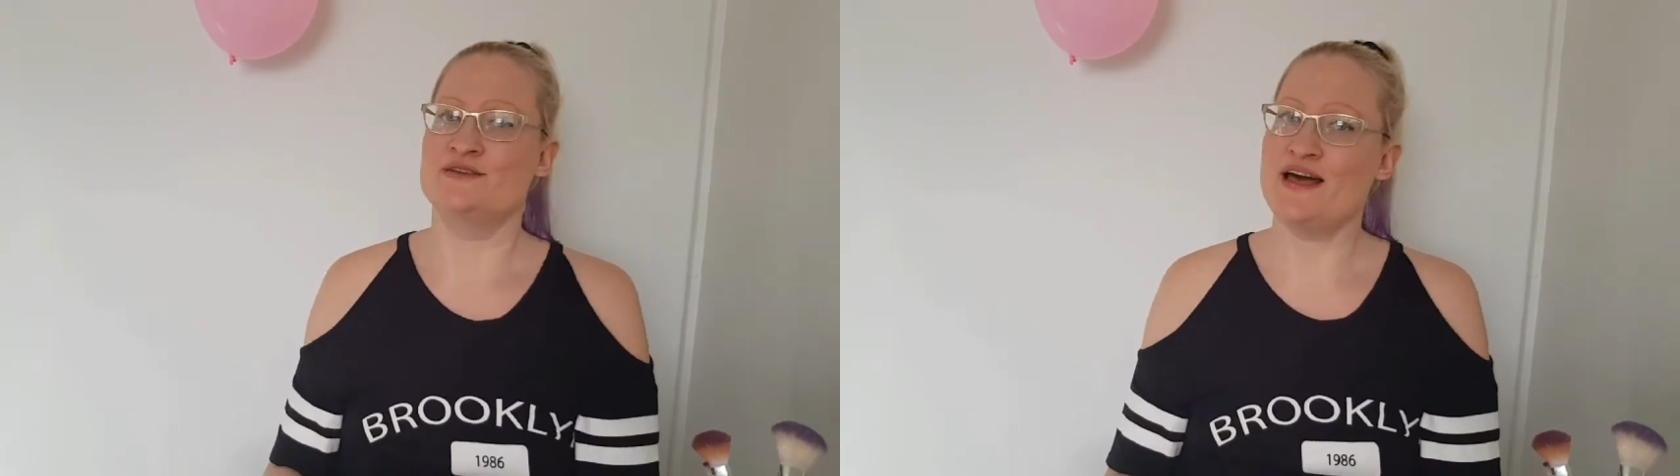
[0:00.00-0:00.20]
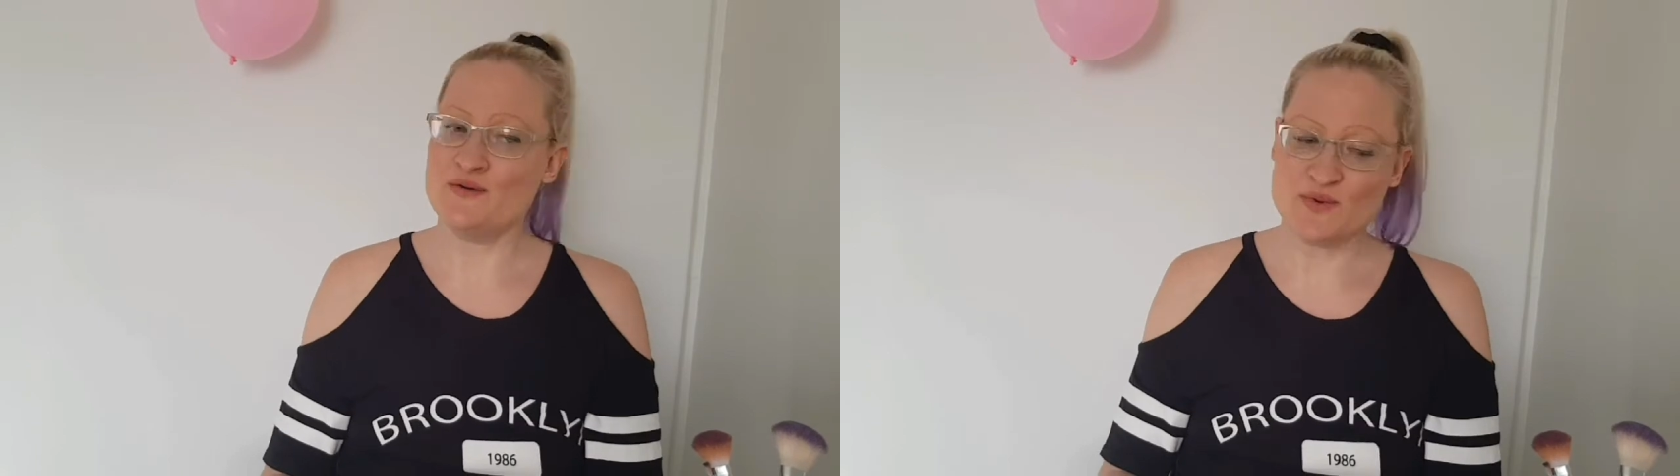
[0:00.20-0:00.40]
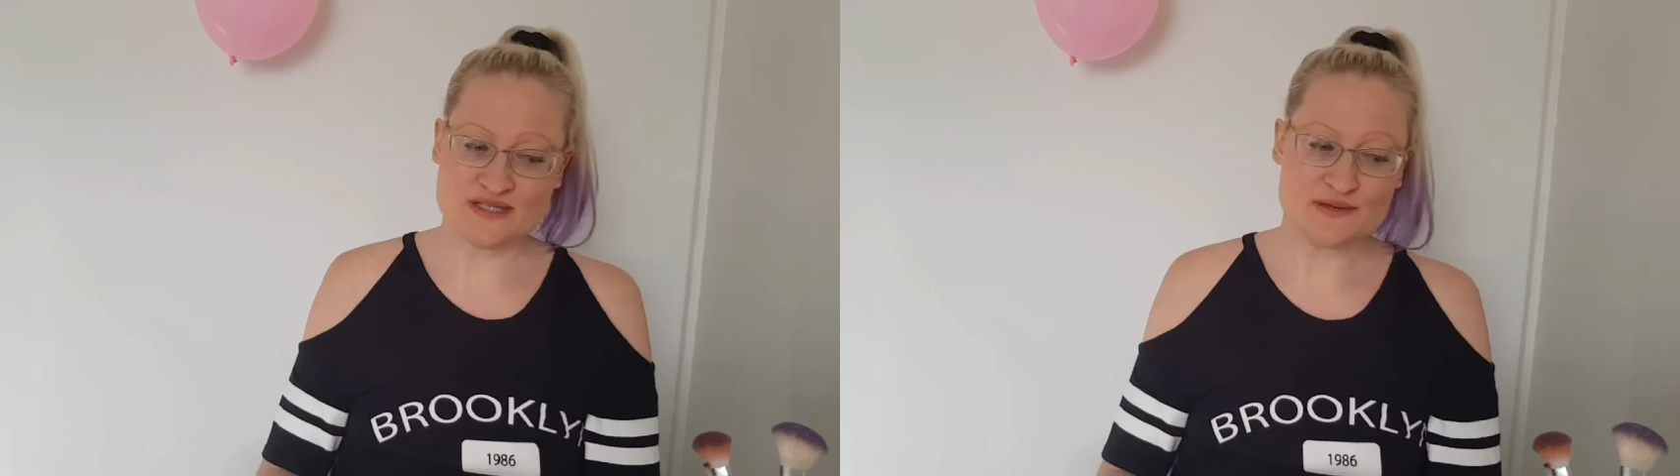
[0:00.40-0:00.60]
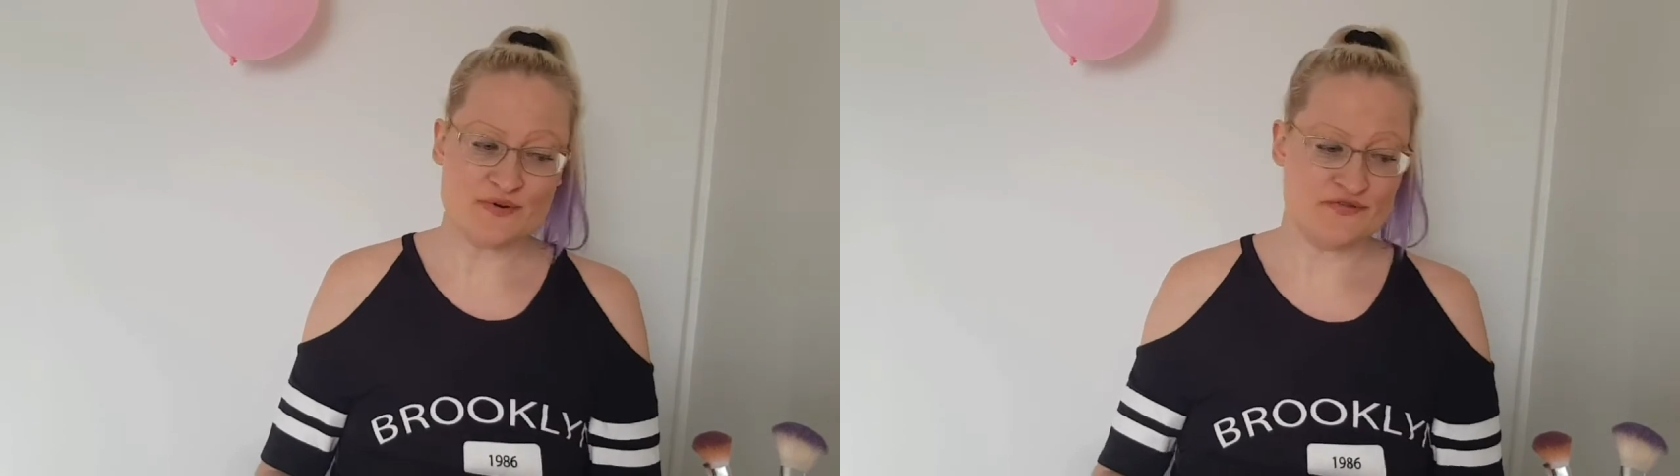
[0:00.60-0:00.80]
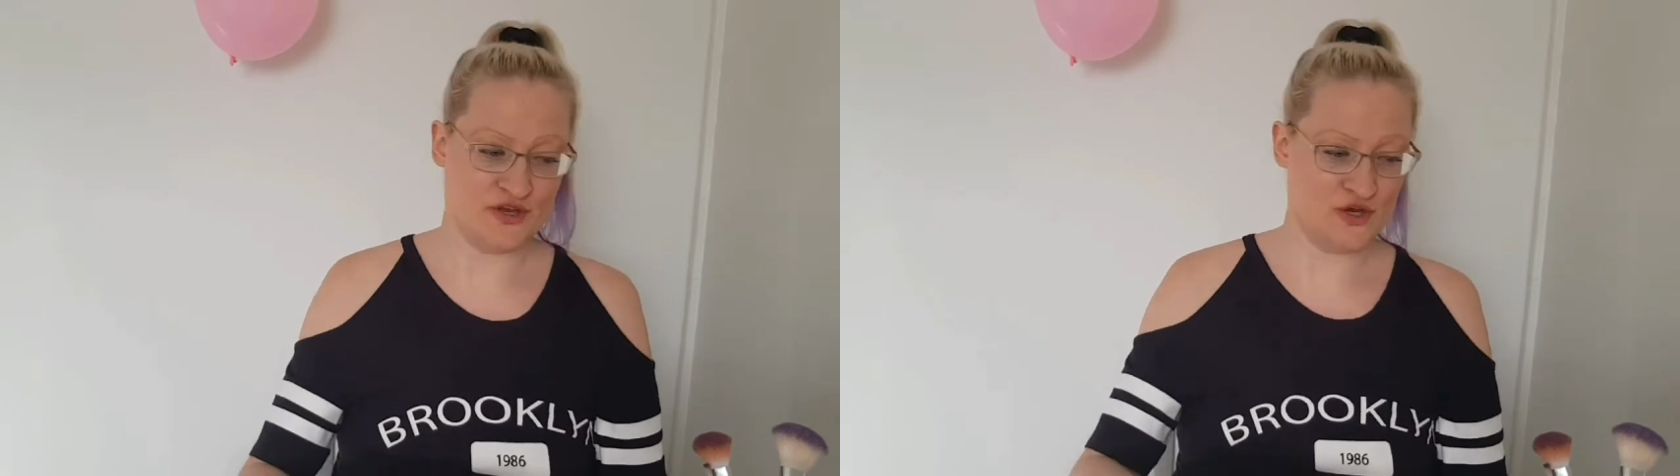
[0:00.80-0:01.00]
So that was the
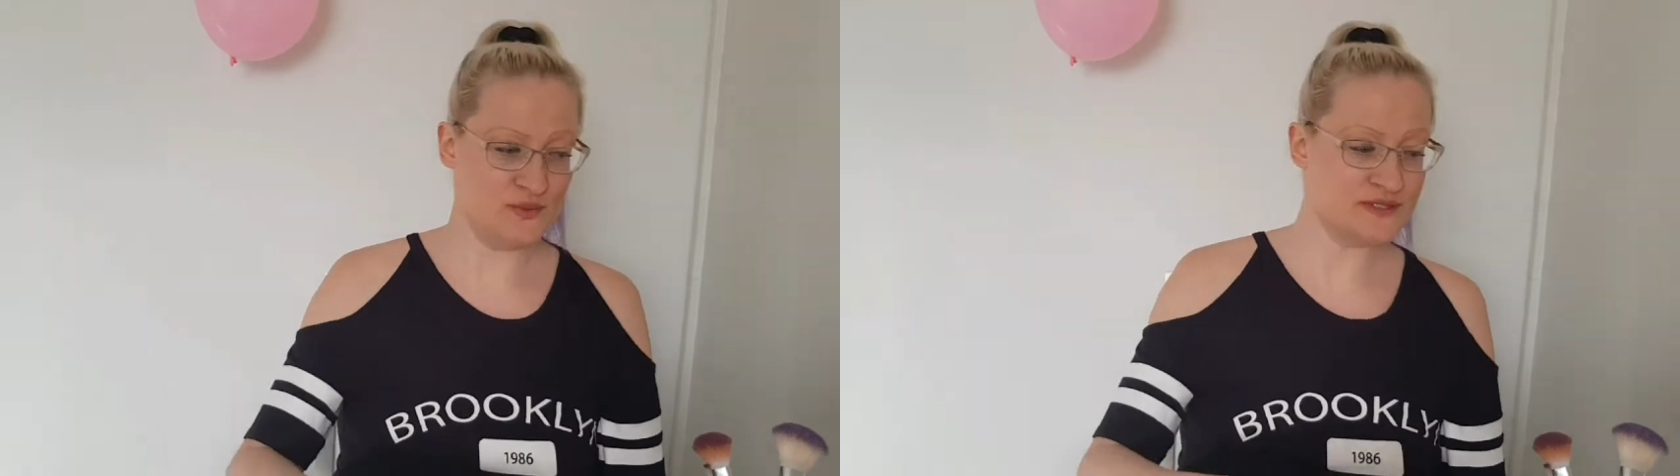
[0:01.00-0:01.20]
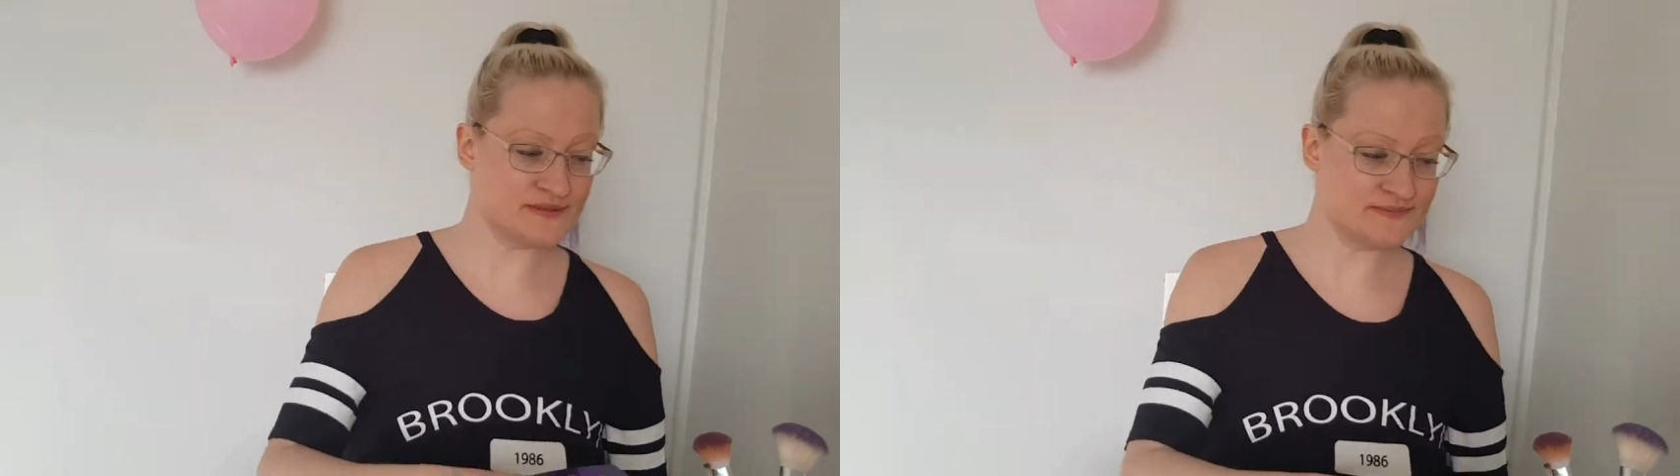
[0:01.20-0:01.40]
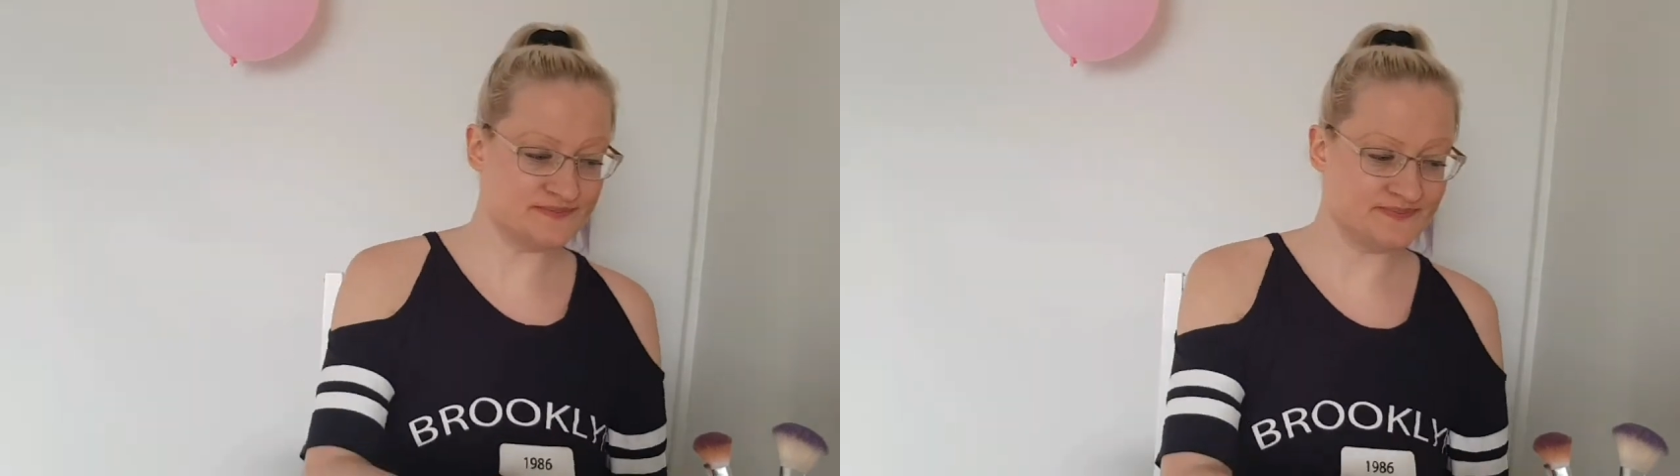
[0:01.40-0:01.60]
perfumes.